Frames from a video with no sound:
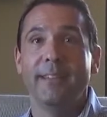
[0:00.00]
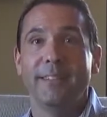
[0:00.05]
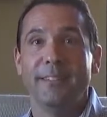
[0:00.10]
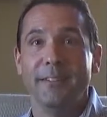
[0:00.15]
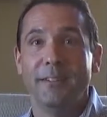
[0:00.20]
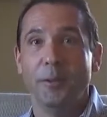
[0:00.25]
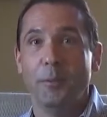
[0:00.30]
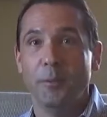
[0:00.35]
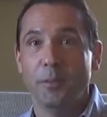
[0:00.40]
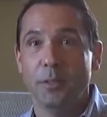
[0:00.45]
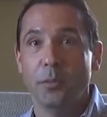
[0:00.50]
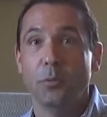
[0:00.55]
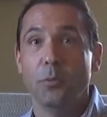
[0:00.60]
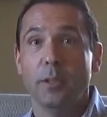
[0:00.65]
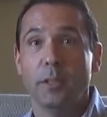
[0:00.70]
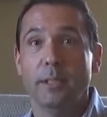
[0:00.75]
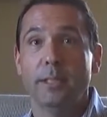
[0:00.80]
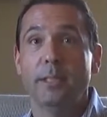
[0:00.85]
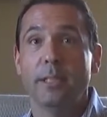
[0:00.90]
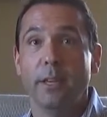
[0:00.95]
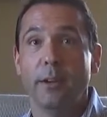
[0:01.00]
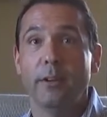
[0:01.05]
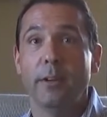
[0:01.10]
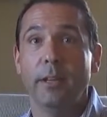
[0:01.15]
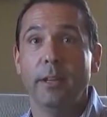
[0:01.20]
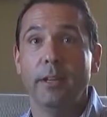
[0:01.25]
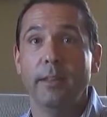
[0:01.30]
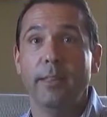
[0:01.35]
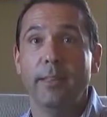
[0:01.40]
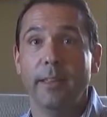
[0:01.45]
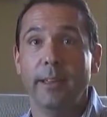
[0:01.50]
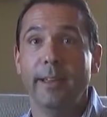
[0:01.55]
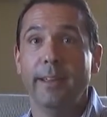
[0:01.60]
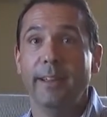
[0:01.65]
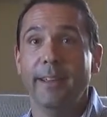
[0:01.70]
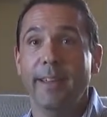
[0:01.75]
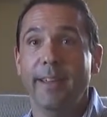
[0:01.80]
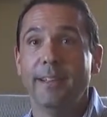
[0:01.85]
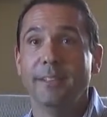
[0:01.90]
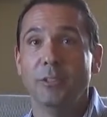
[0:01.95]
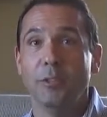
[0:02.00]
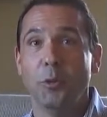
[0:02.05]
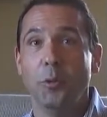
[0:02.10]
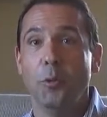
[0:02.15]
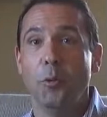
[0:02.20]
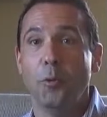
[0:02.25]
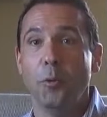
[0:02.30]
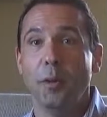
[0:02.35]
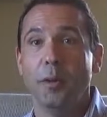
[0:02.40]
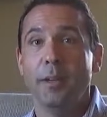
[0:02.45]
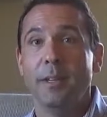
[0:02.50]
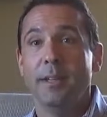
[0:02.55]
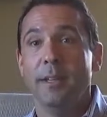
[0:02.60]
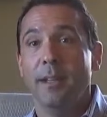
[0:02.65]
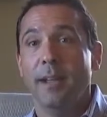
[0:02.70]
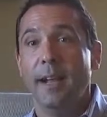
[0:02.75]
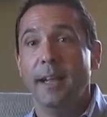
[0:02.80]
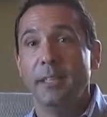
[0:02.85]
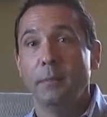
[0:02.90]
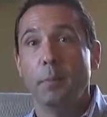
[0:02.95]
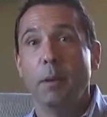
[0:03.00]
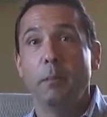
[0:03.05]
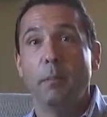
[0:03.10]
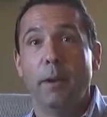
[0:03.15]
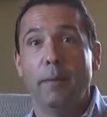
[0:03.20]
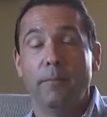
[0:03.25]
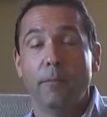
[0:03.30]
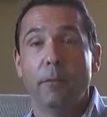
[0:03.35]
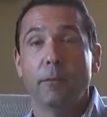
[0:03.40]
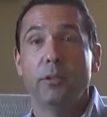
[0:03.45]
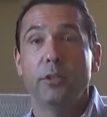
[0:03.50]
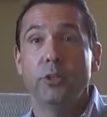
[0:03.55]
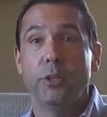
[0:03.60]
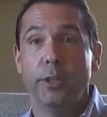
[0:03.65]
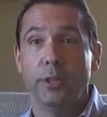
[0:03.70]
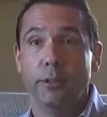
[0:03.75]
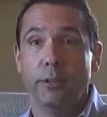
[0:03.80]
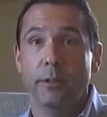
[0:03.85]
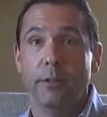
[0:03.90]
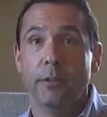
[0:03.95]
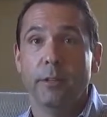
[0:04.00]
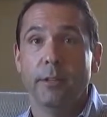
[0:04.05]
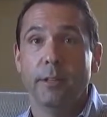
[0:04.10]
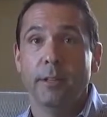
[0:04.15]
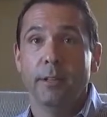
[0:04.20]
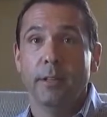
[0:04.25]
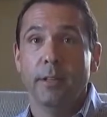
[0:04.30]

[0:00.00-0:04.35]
You know, it was a really scary thing. And so I spent my first year